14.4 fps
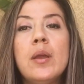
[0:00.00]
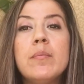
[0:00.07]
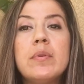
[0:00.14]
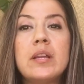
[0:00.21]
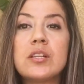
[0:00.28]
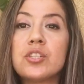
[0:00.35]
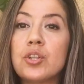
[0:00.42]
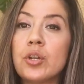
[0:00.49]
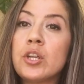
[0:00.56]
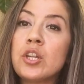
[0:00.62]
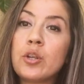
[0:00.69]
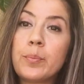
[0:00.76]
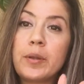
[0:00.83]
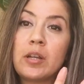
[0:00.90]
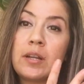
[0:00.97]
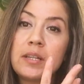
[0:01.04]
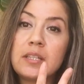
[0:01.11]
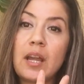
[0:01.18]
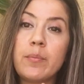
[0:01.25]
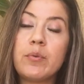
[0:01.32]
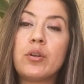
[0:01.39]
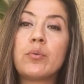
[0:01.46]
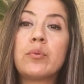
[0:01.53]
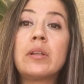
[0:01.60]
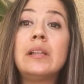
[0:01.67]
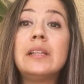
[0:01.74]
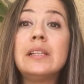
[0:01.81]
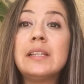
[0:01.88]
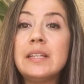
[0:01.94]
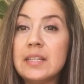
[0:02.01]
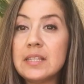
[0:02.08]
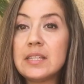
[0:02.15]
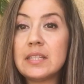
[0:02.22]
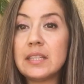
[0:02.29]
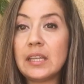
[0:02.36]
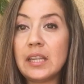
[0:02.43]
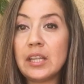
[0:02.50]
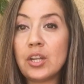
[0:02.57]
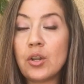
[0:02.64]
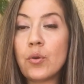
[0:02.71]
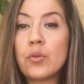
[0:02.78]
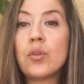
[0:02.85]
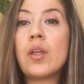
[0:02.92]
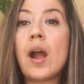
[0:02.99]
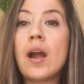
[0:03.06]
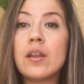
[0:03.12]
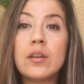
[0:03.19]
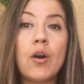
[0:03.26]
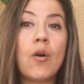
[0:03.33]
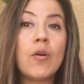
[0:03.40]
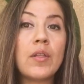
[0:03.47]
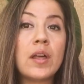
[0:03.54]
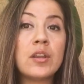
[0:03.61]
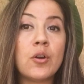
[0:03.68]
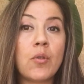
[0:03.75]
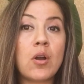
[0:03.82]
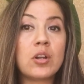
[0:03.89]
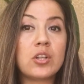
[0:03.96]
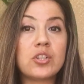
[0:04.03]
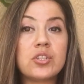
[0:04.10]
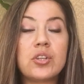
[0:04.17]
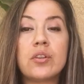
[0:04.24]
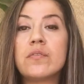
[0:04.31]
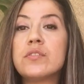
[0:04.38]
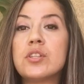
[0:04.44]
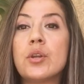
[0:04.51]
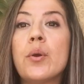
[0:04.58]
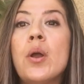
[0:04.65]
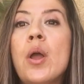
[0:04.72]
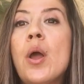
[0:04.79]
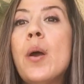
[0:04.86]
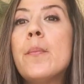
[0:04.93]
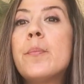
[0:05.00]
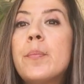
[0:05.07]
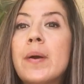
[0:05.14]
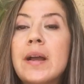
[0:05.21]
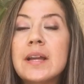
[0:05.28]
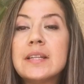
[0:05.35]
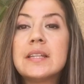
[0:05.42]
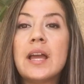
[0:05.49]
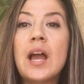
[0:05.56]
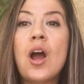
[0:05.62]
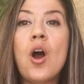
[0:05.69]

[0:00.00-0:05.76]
because during your period time you're releasing that all that no longer serves you. But